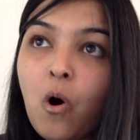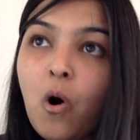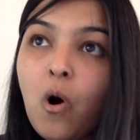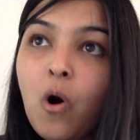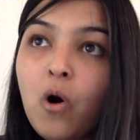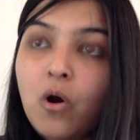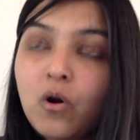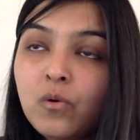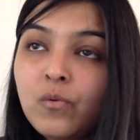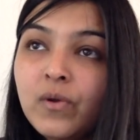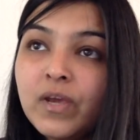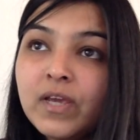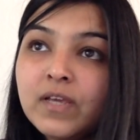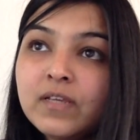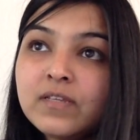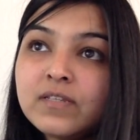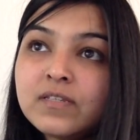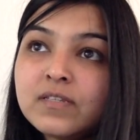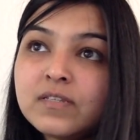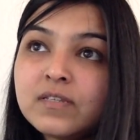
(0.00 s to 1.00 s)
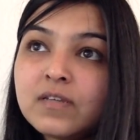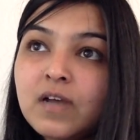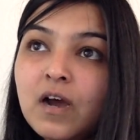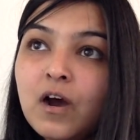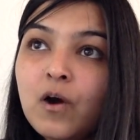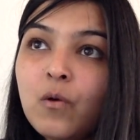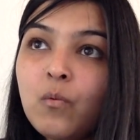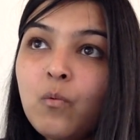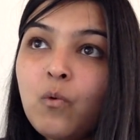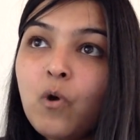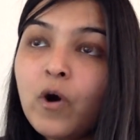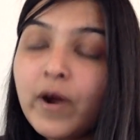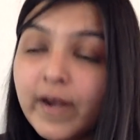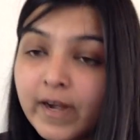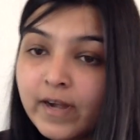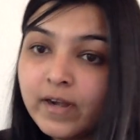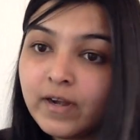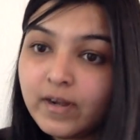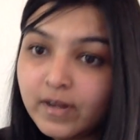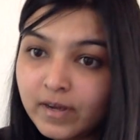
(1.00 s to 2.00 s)
always
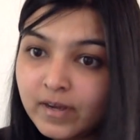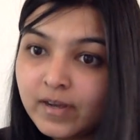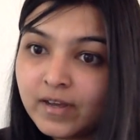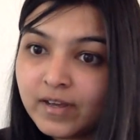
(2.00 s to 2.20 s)
avoid